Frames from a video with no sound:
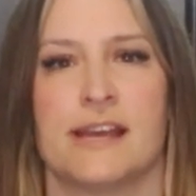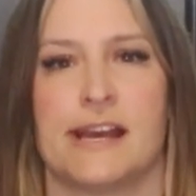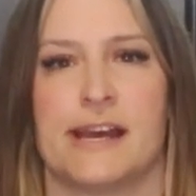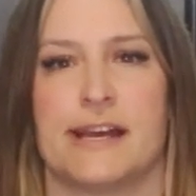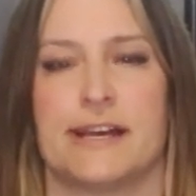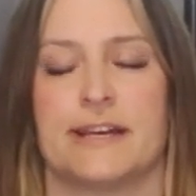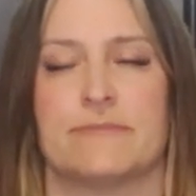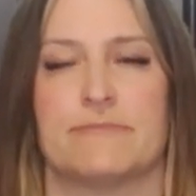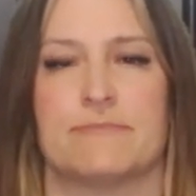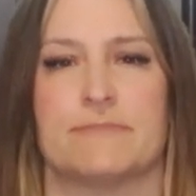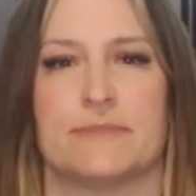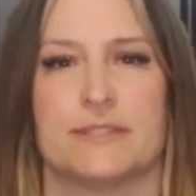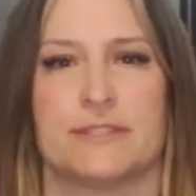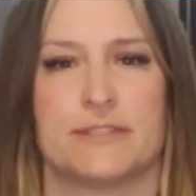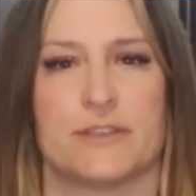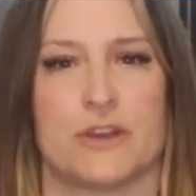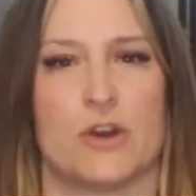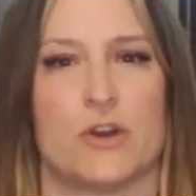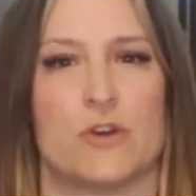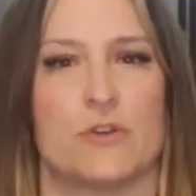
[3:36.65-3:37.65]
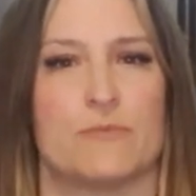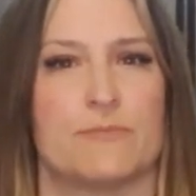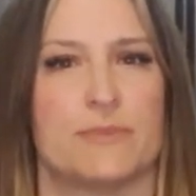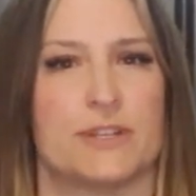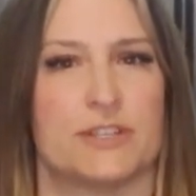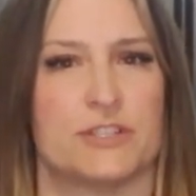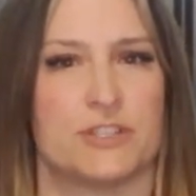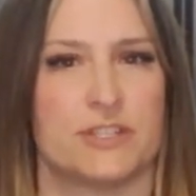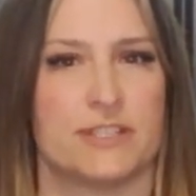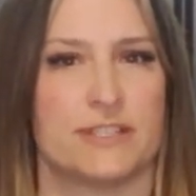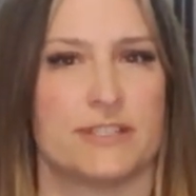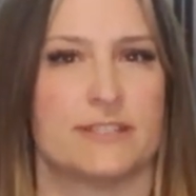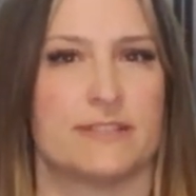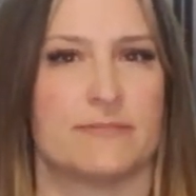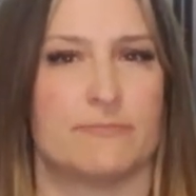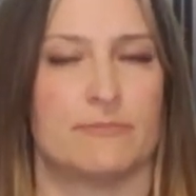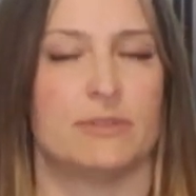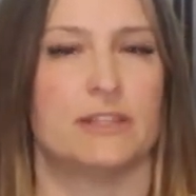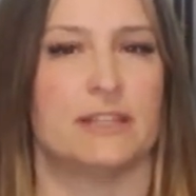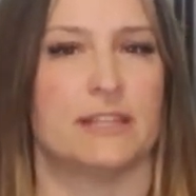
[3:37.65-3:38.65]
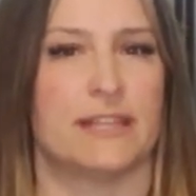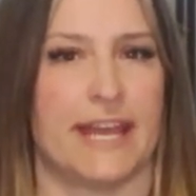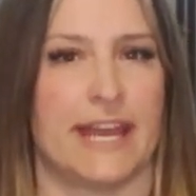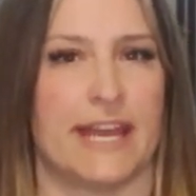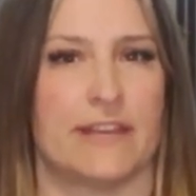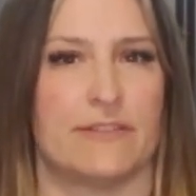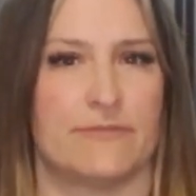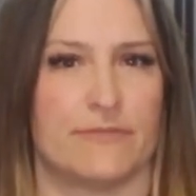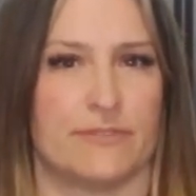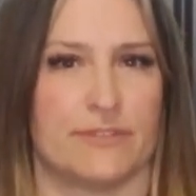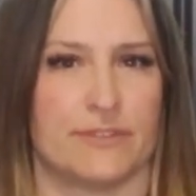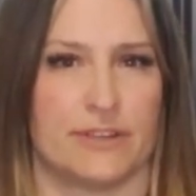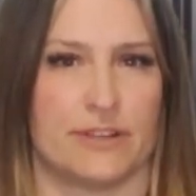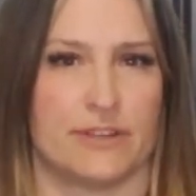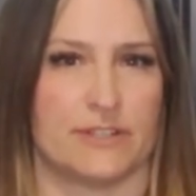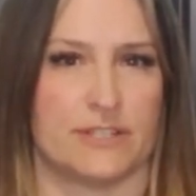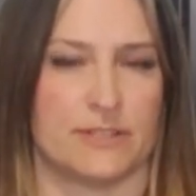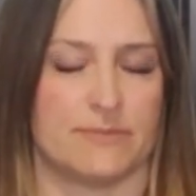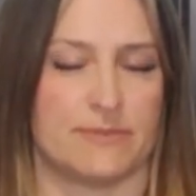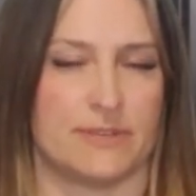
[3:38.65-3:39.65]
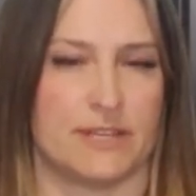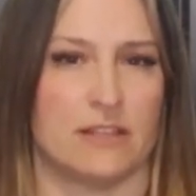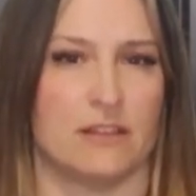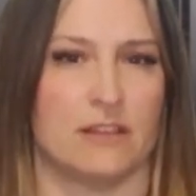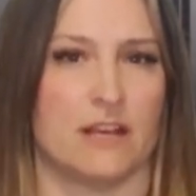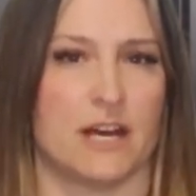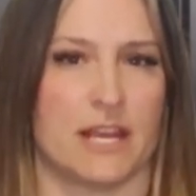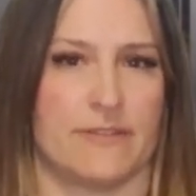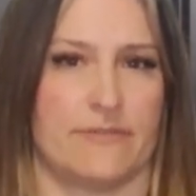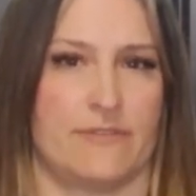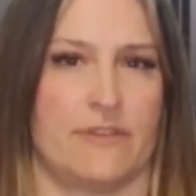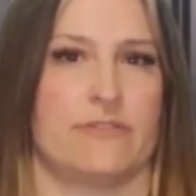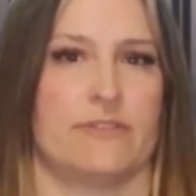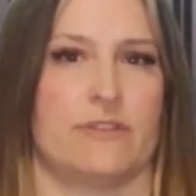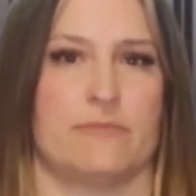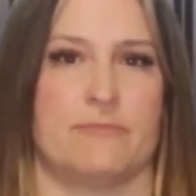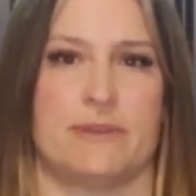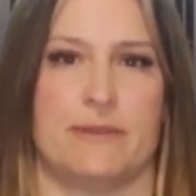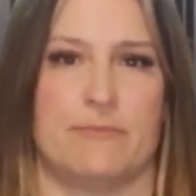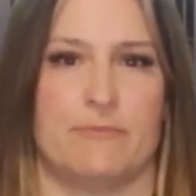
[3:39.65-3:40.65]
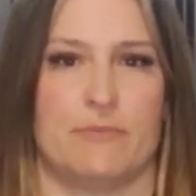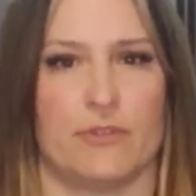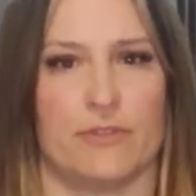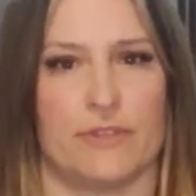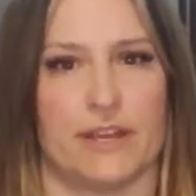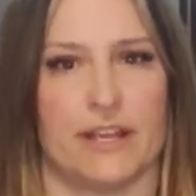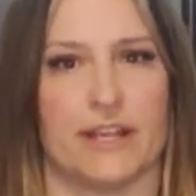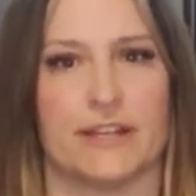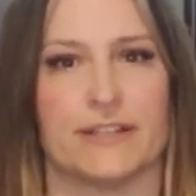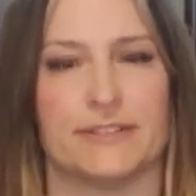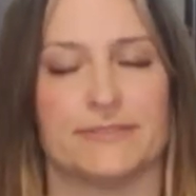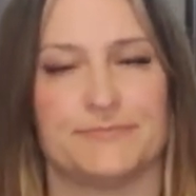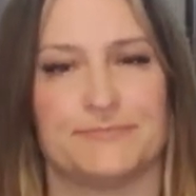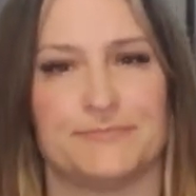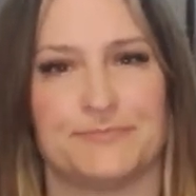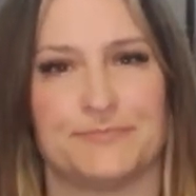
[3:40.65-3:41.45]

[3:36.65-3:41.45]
But just plan for there to be a lot of other people there.